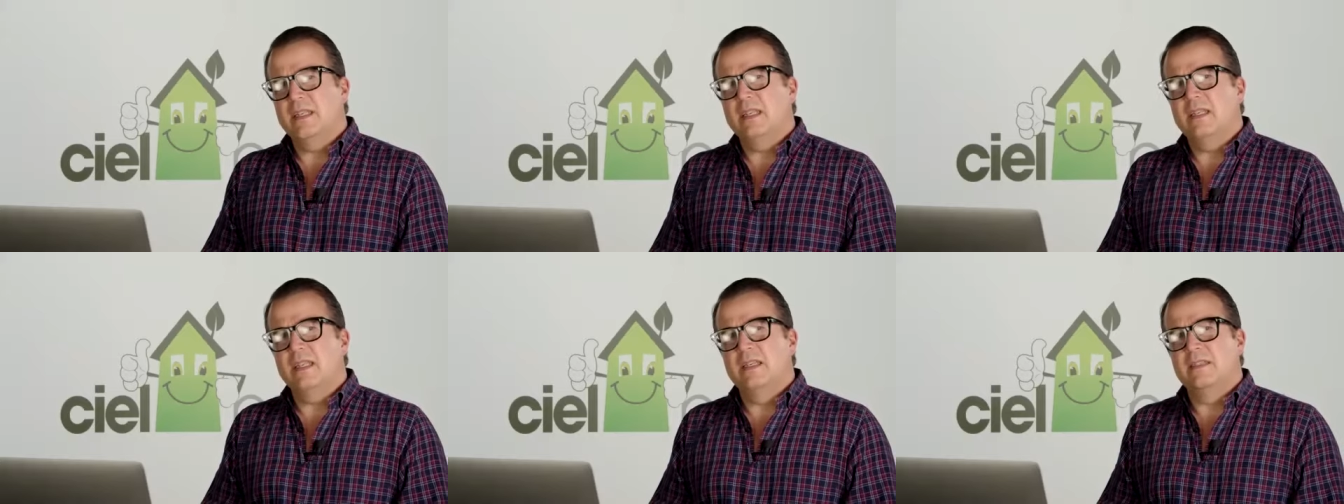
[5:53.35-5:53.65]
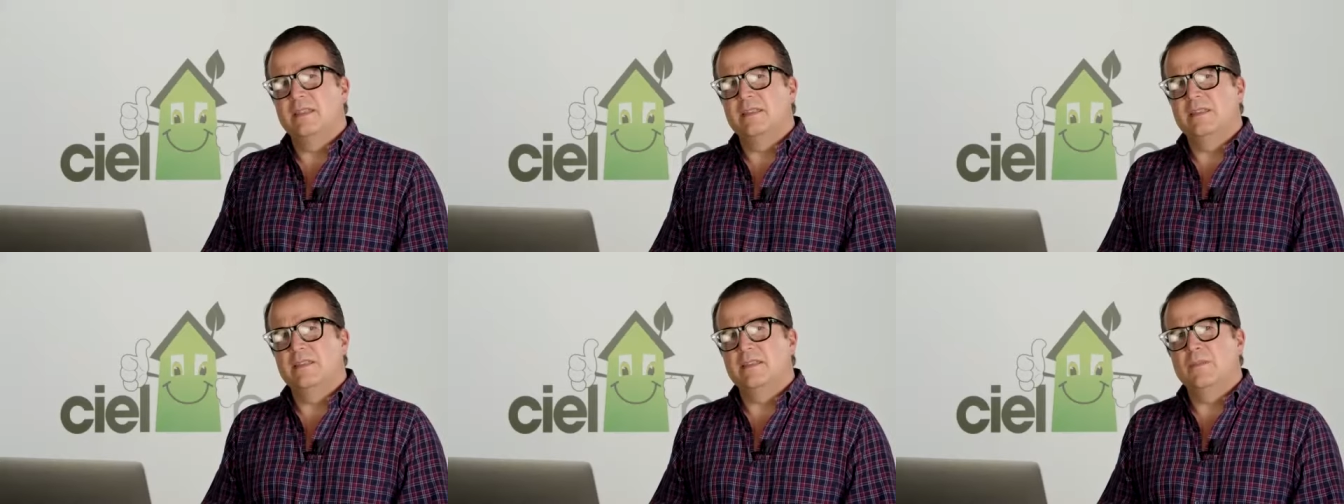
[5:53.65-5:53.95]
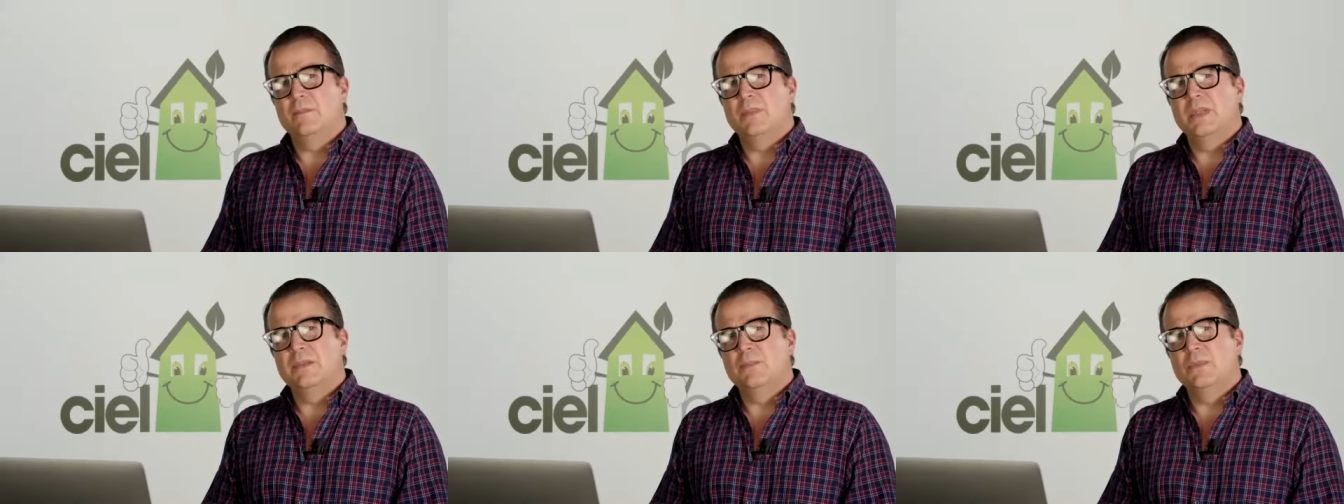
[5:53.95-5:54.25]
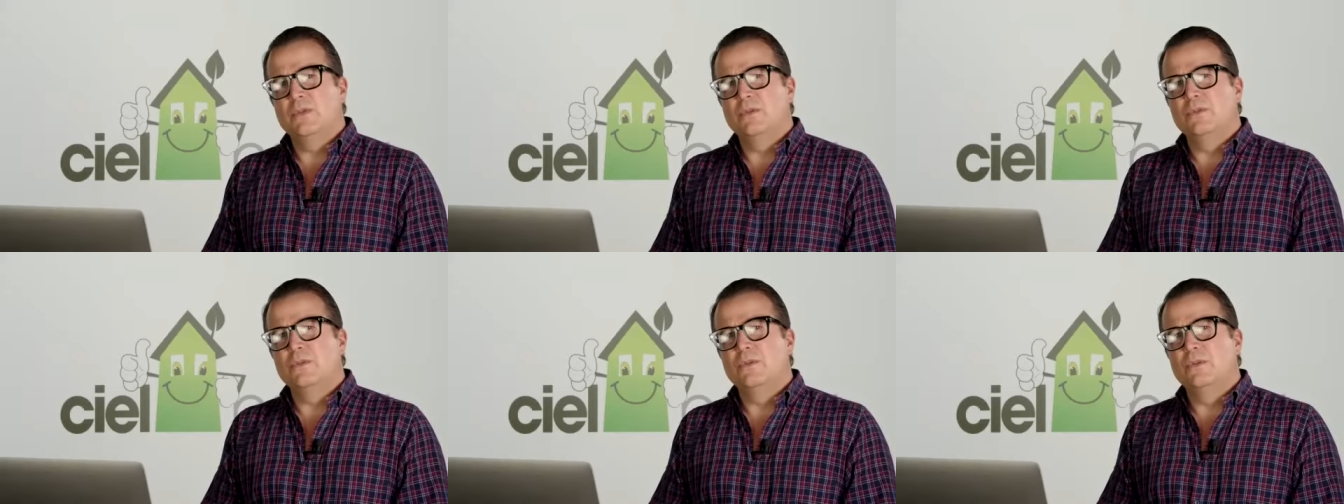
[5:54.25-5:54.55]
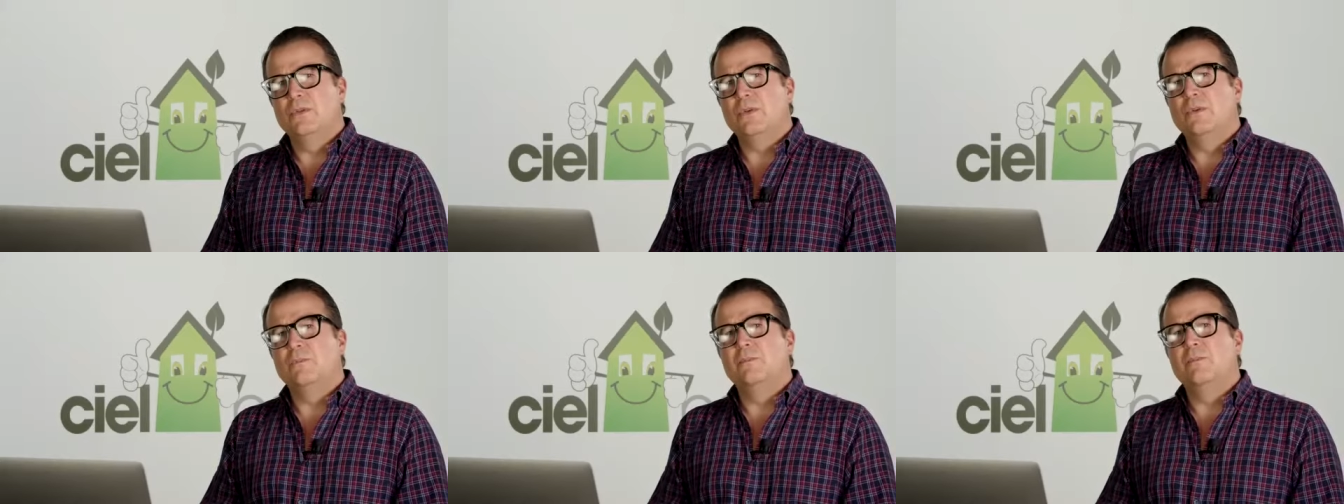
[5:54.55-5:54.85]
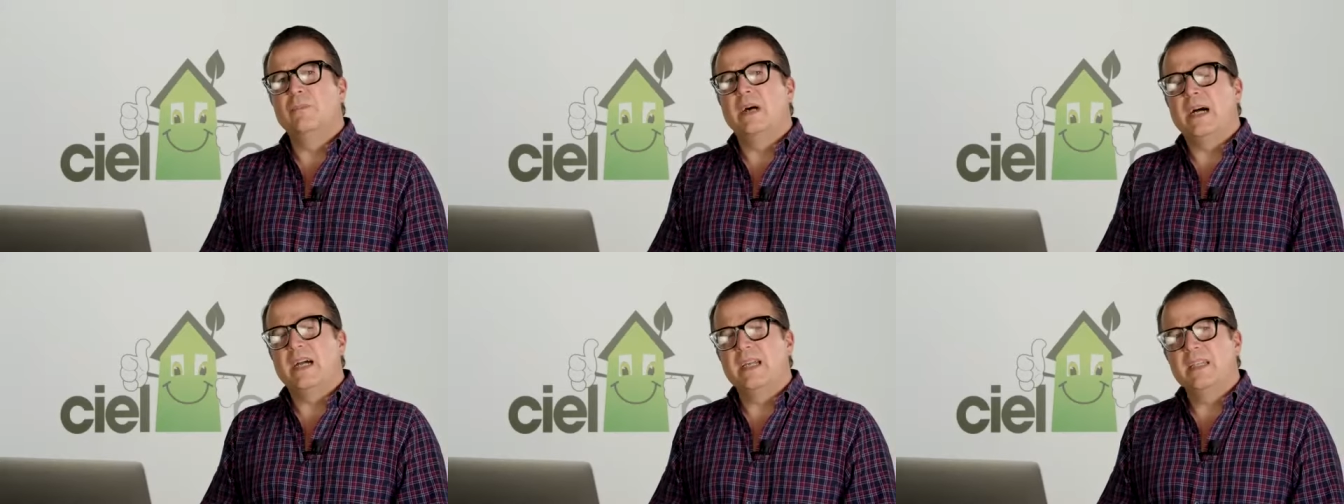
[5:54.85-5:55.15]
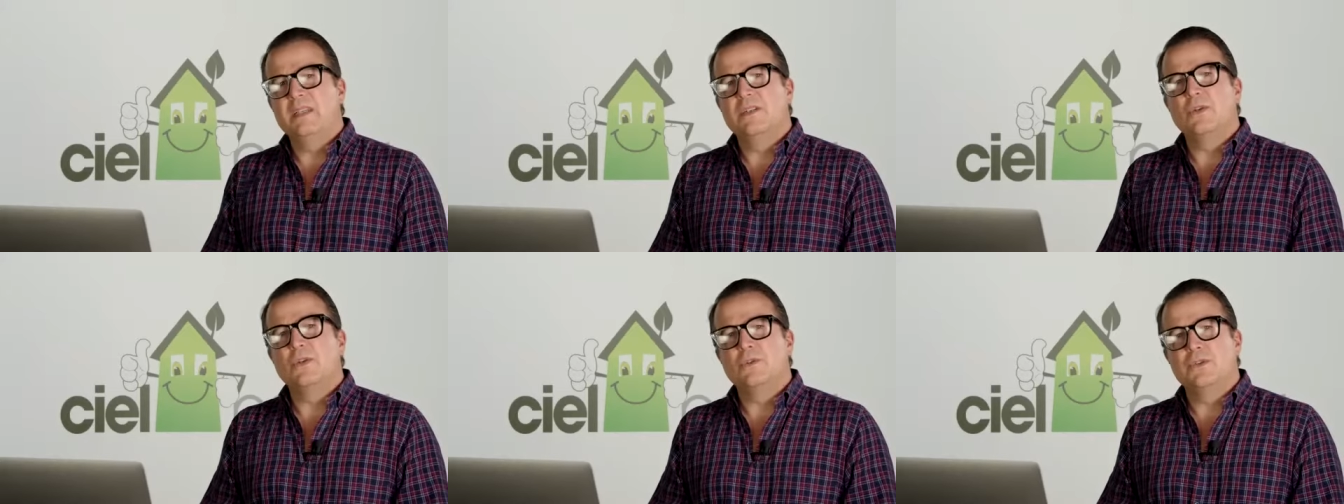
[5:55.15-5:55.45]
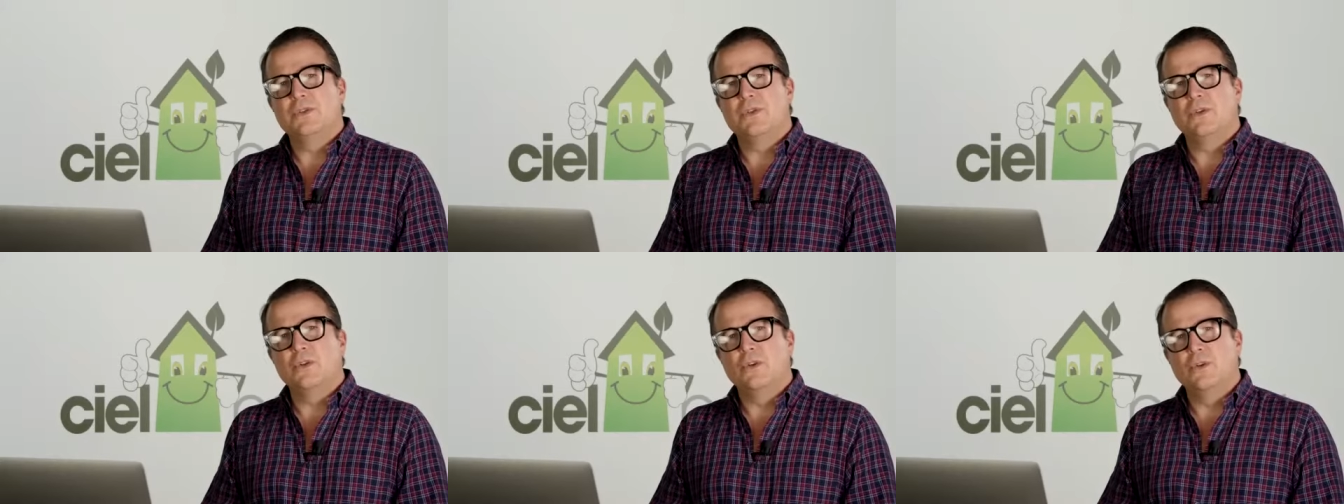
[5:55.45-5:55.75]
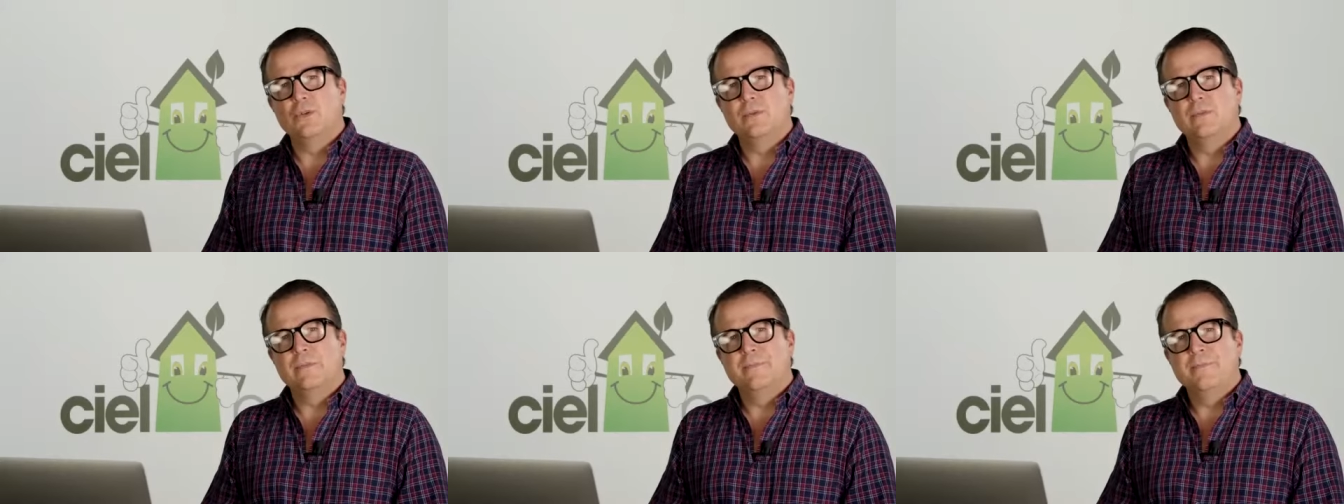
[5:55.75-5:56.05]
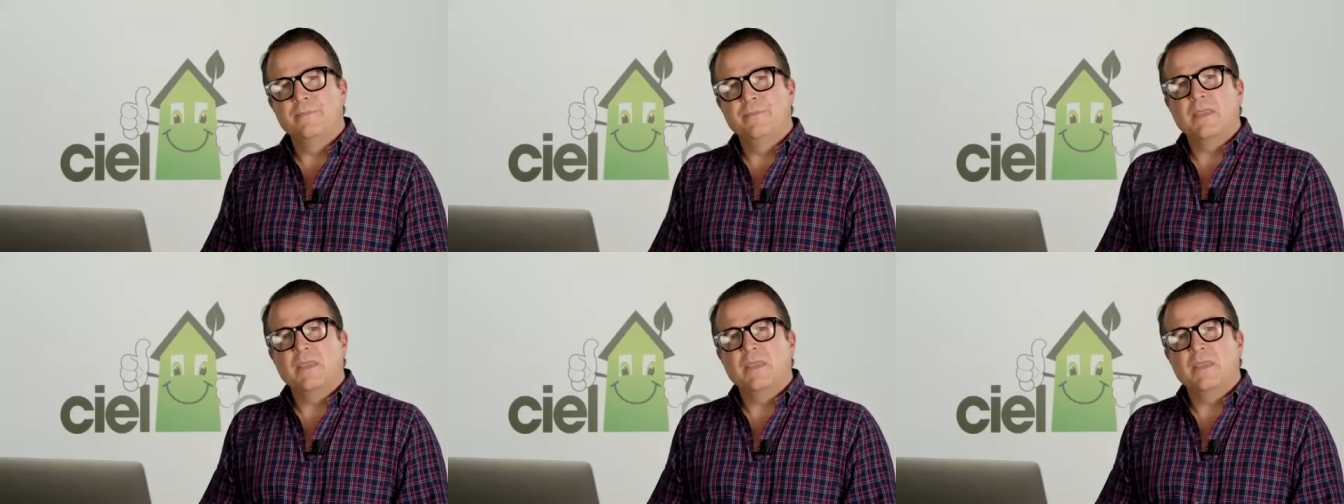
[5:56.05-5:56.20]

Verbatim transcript: and people who buy an older home,